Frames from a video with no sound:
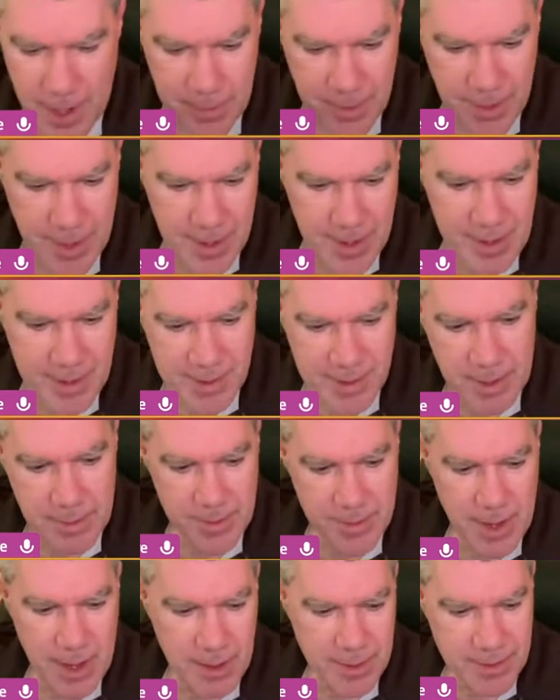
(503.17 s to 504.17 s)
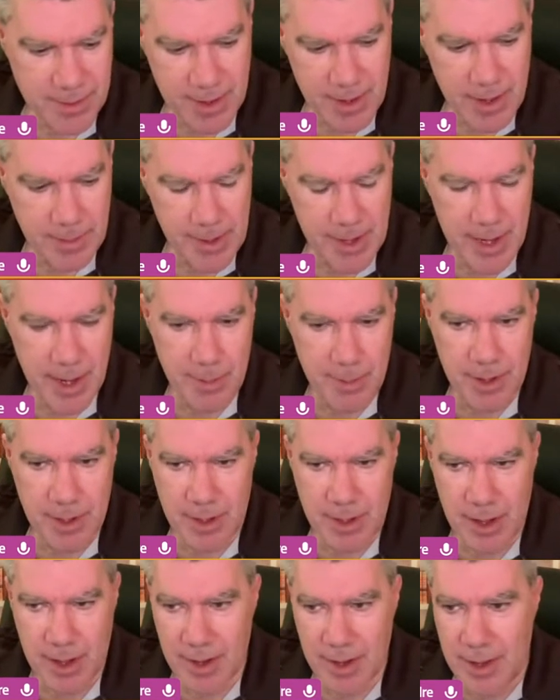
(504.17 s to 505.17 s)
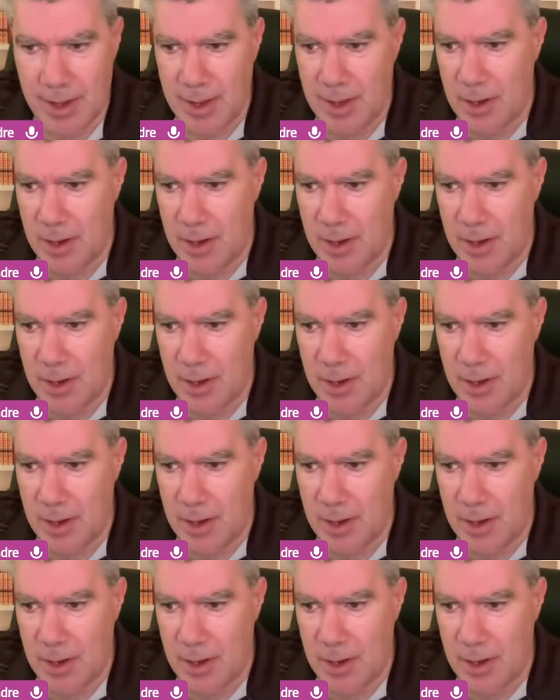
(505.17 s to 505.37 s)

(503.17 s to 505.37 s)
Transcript: thinking something else is going to be coming along,